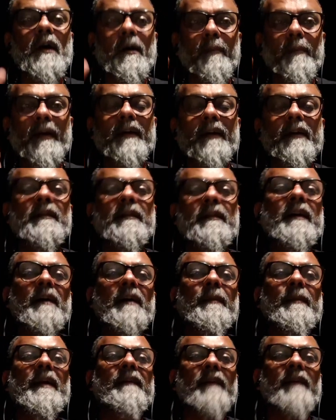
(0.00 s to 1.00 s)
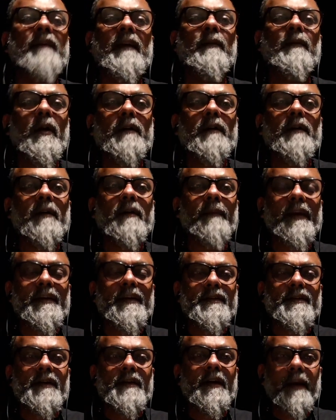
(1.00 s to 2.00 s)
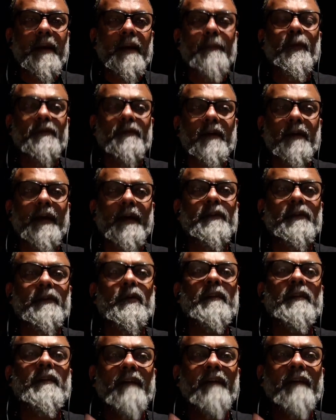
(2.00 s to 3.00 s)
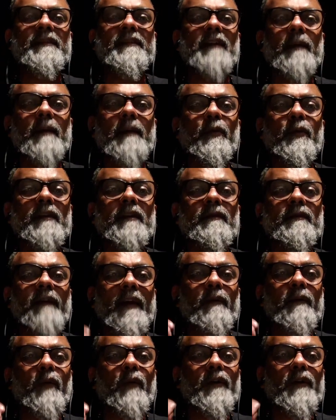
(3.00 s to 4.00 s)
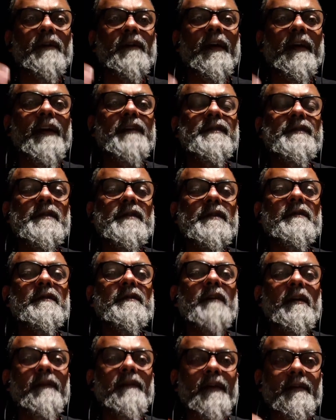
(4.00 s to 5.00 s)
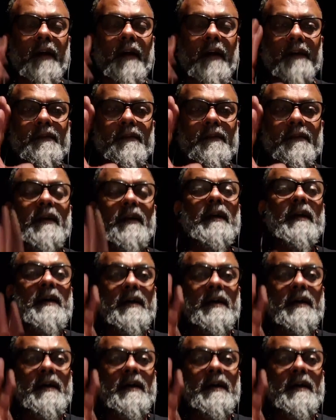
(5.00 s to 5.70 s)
But the government will want some initial inputs, right? So the first input is, when was the engine service last?